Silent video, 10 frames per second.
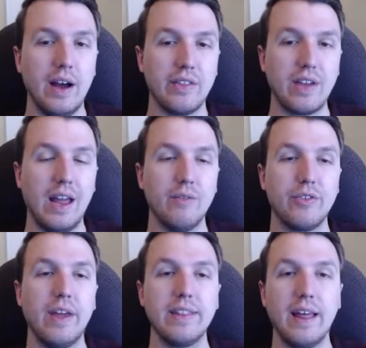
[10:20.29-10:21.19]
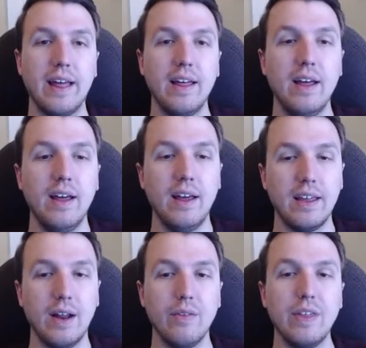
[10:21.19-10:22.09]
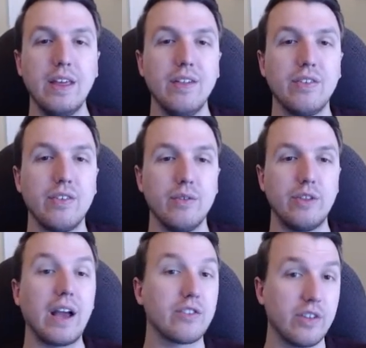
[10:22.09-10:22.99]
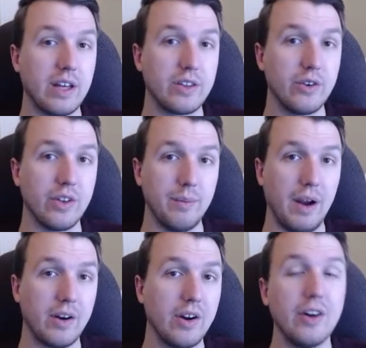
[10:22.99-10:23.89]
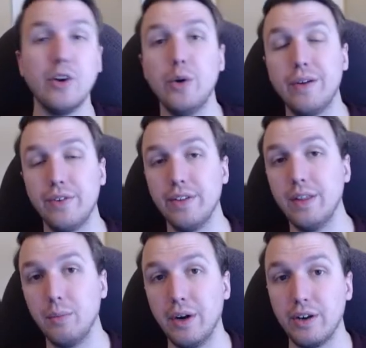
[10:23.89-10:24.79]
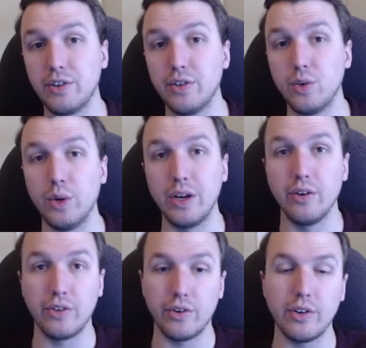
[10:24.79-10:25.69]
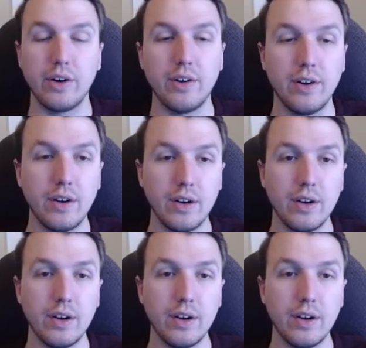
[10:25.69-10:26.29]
It's kind of saying that, these tax collectors in America are no different than the British 20 years earlier.